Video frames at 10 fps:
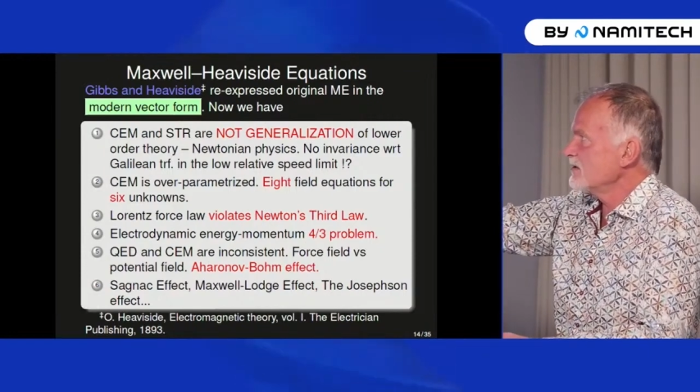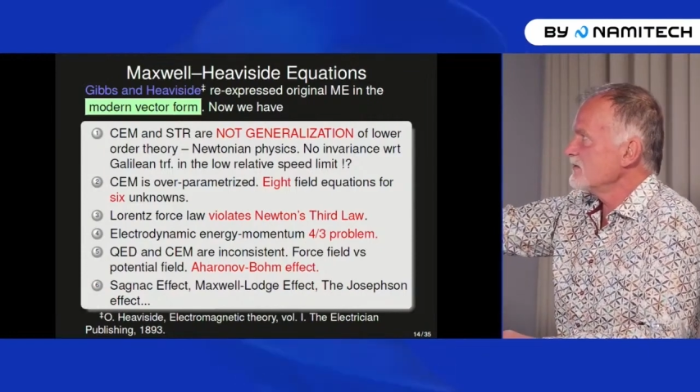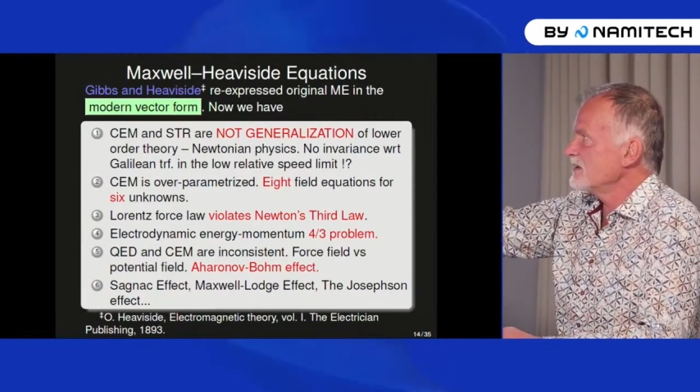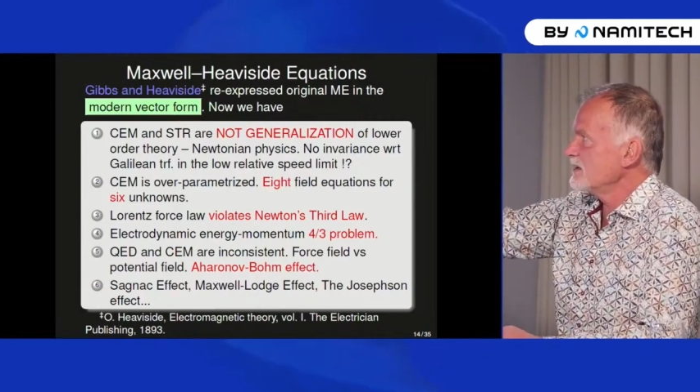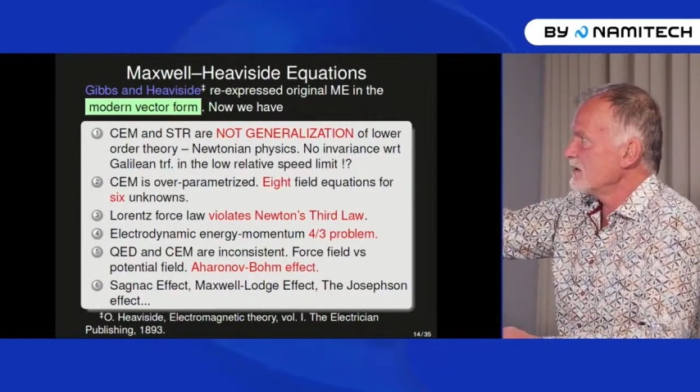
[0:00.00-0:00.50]

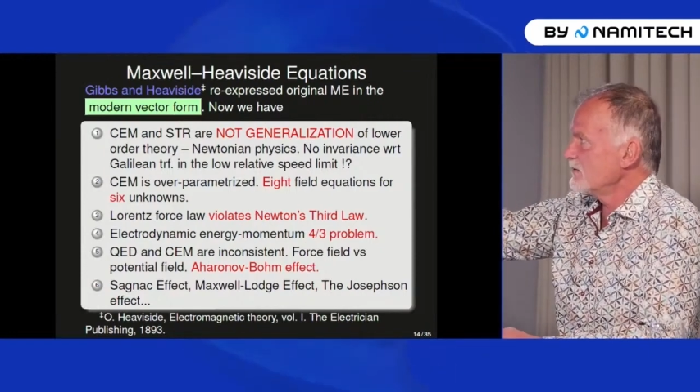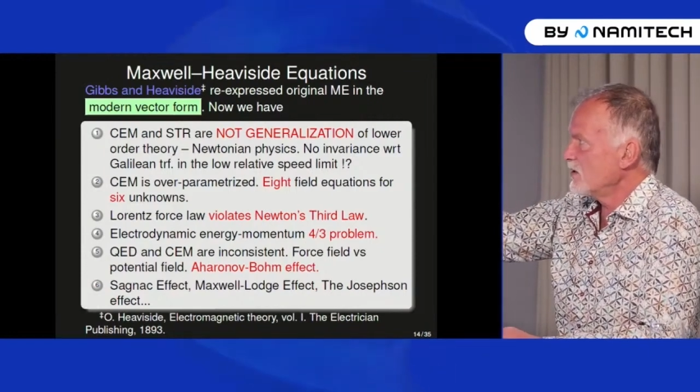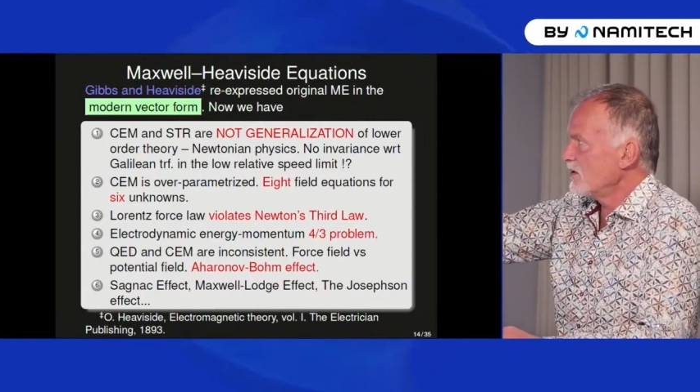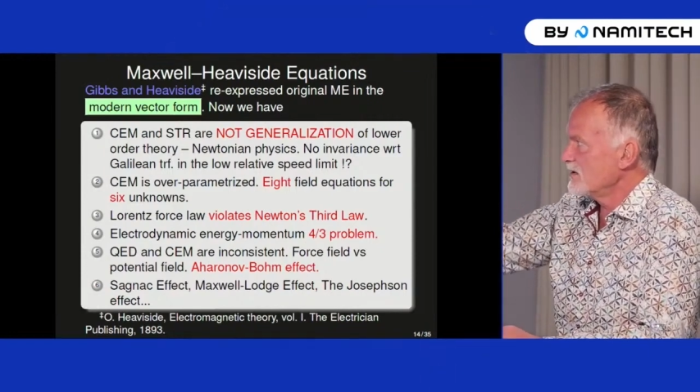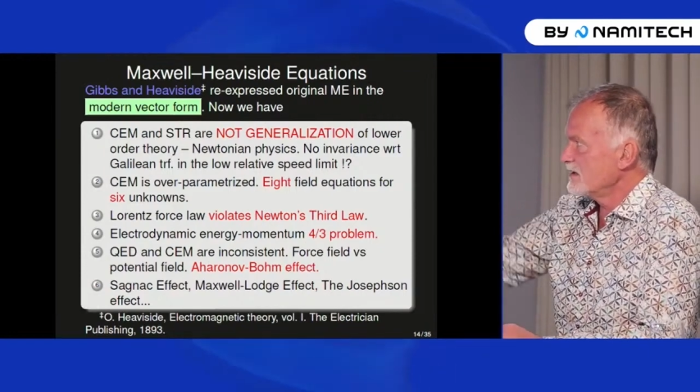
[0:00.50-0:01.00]
of the lower
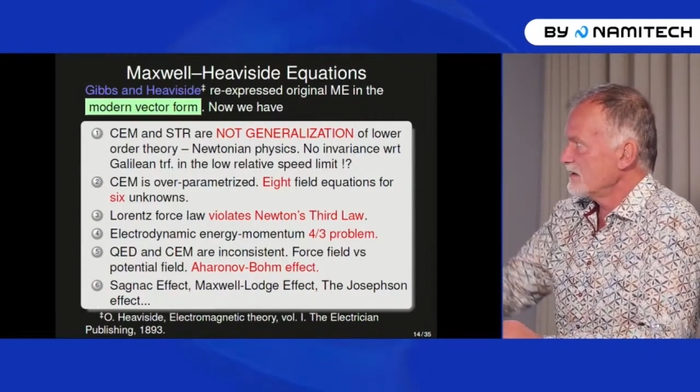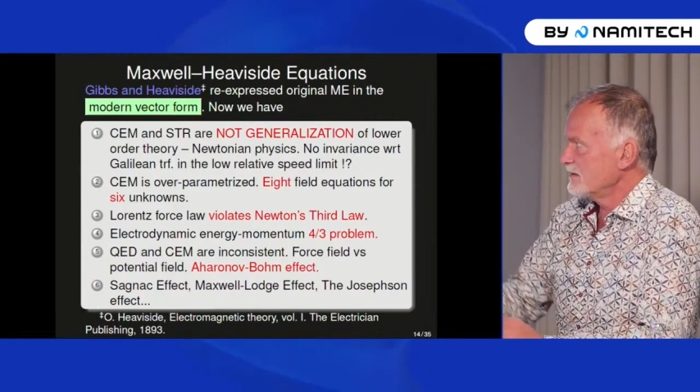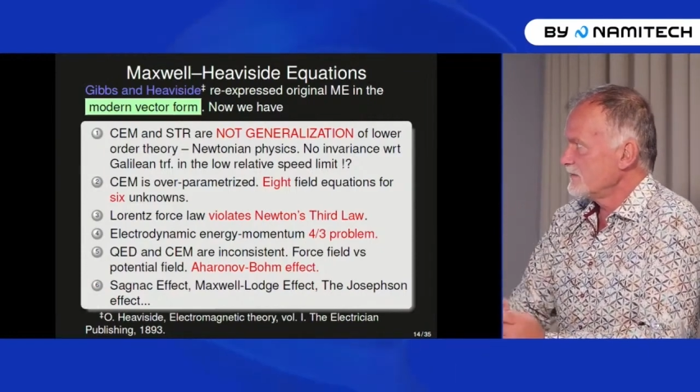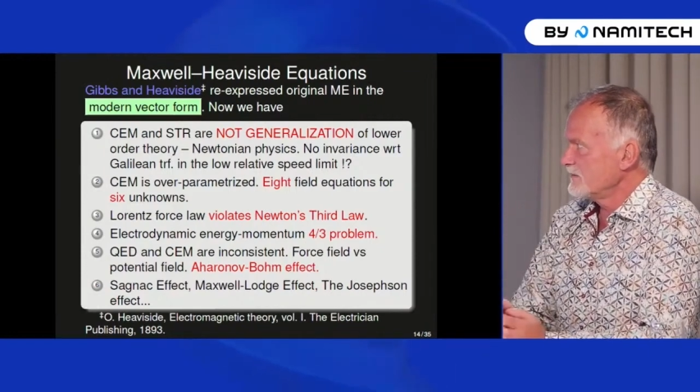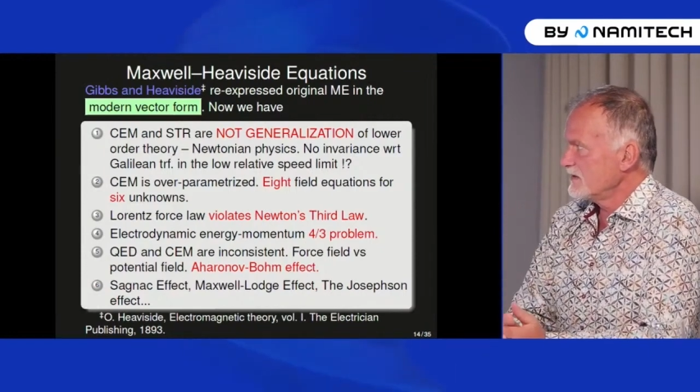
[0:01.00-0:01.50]
order
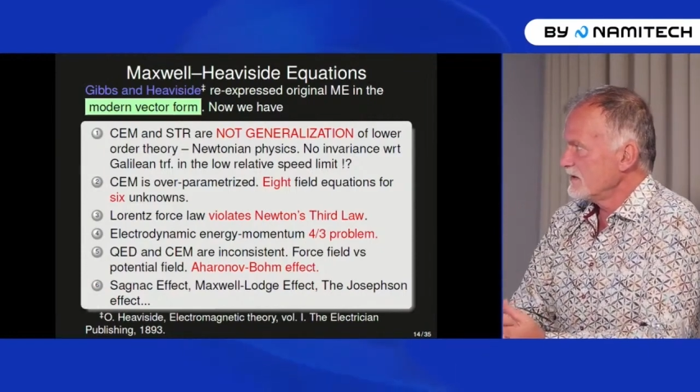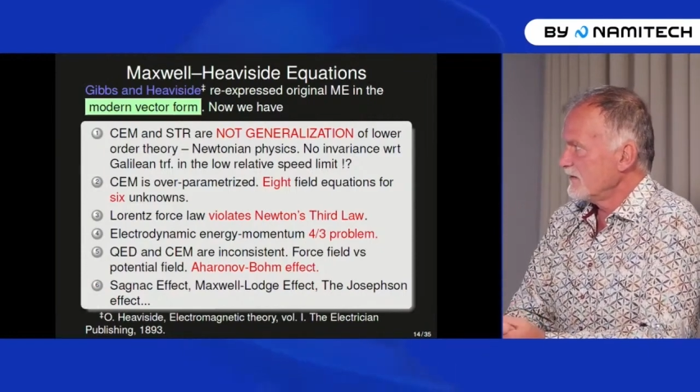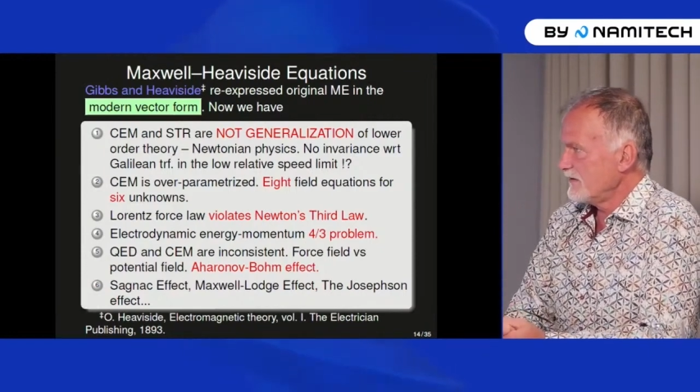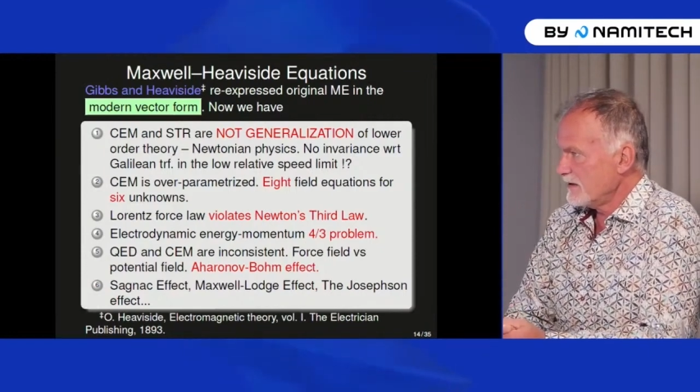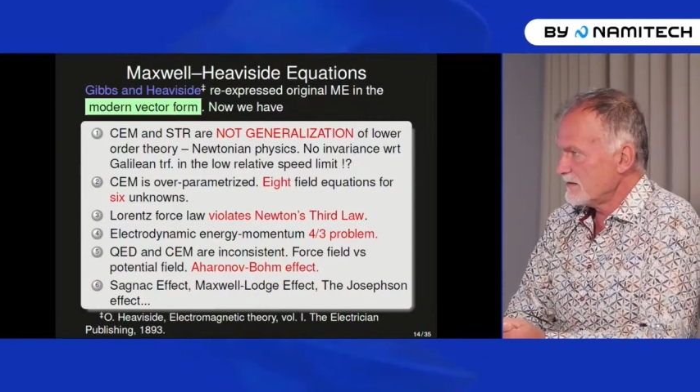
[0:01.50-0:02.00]

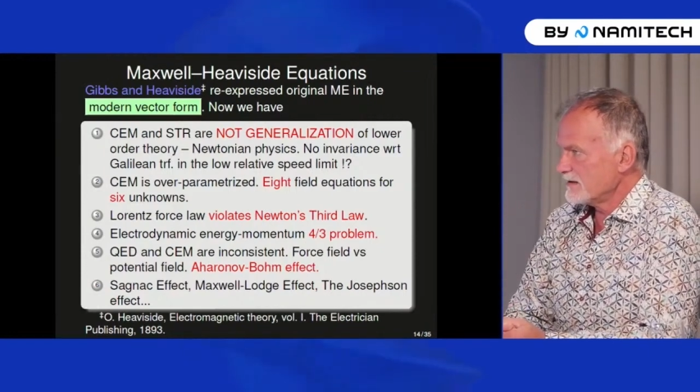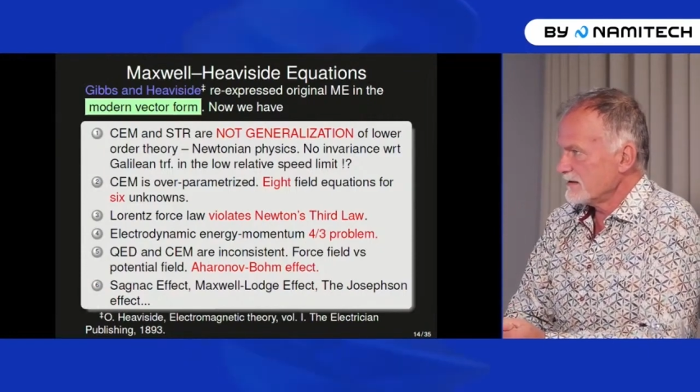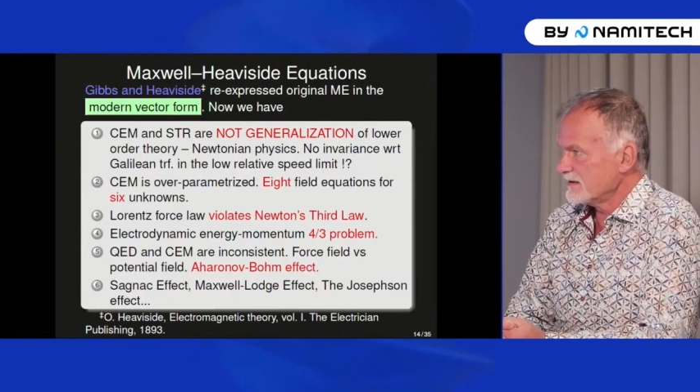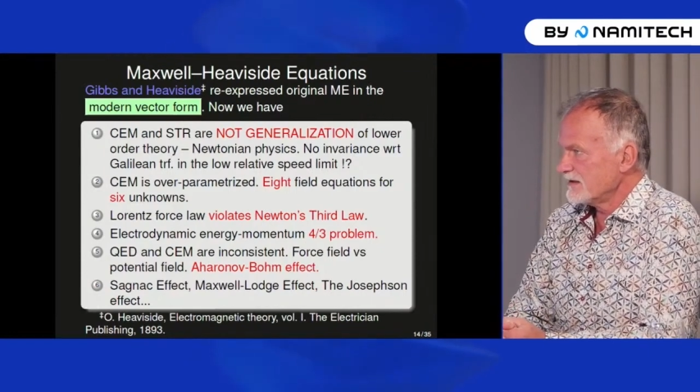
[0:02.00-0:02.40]
theory.